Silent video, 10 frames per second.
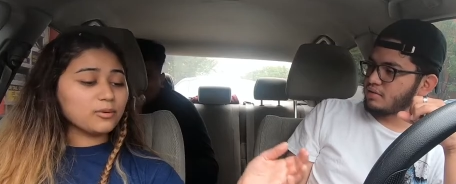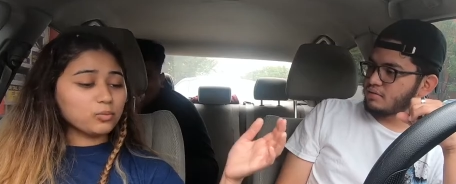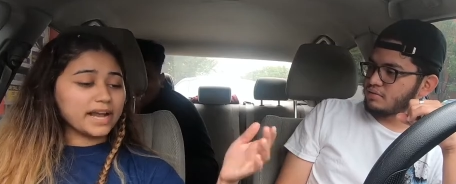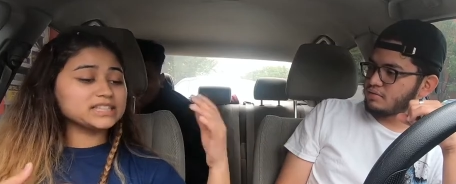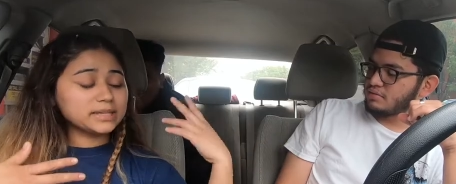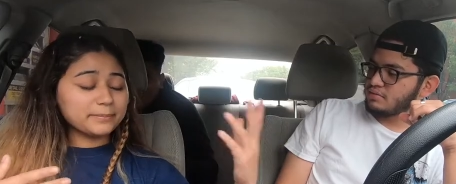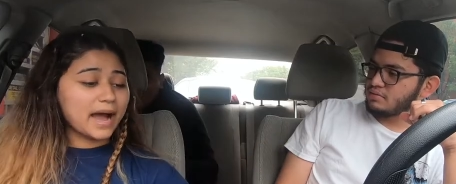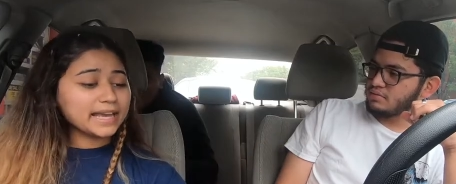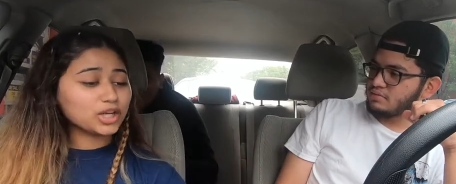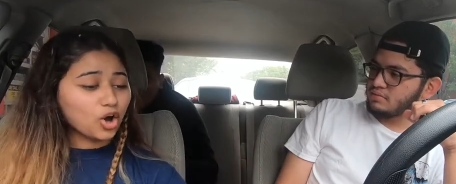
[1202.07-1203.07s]
Speaker 1: went to
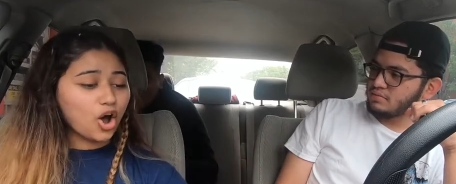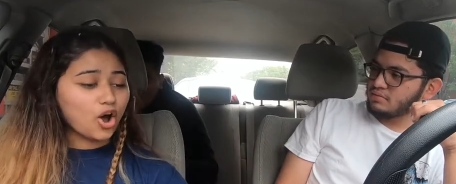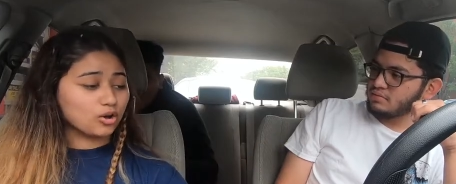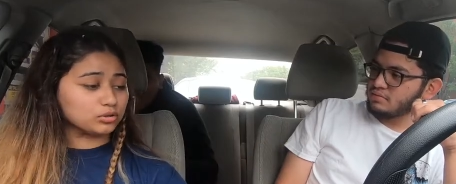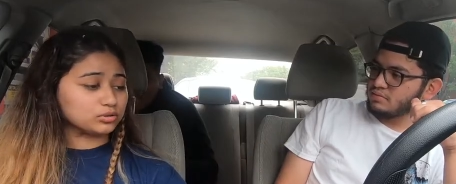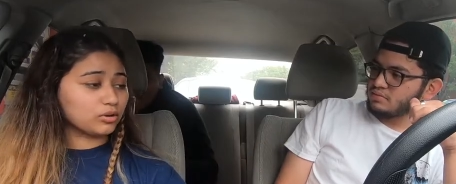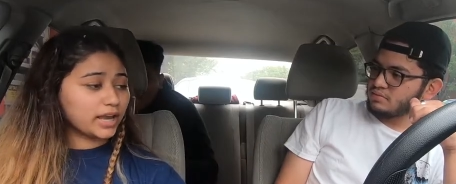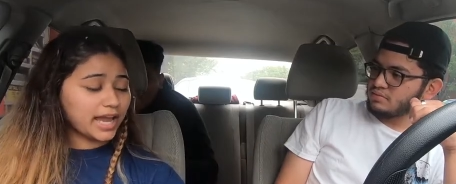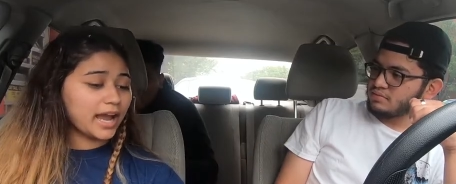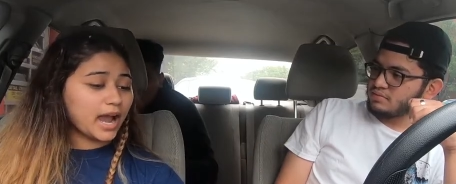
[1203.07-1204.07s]
Michael's,
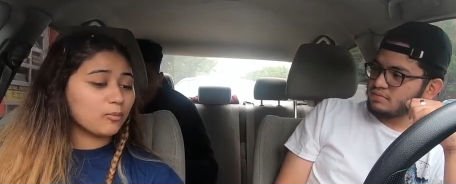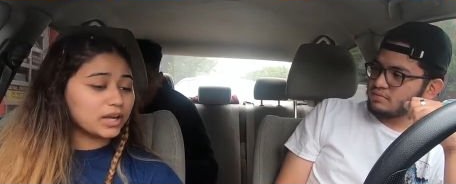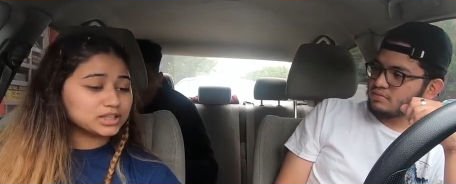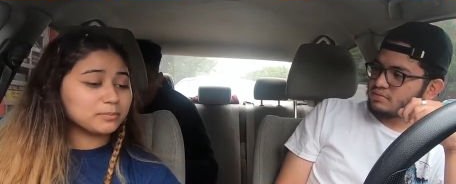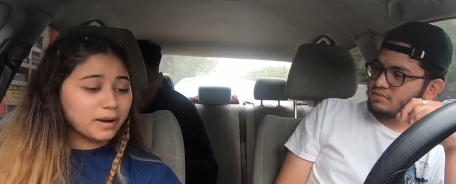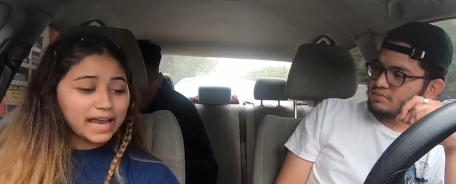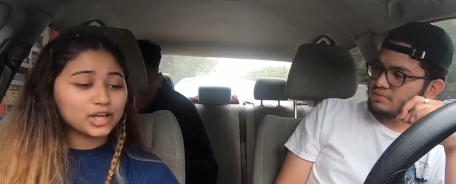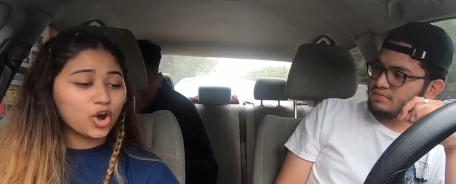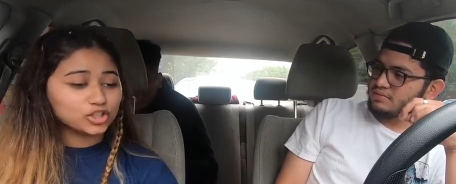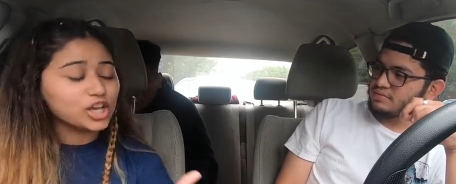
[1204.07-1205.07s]
okay? I went to
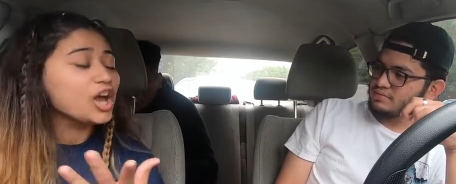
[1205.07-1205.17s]
Michael's,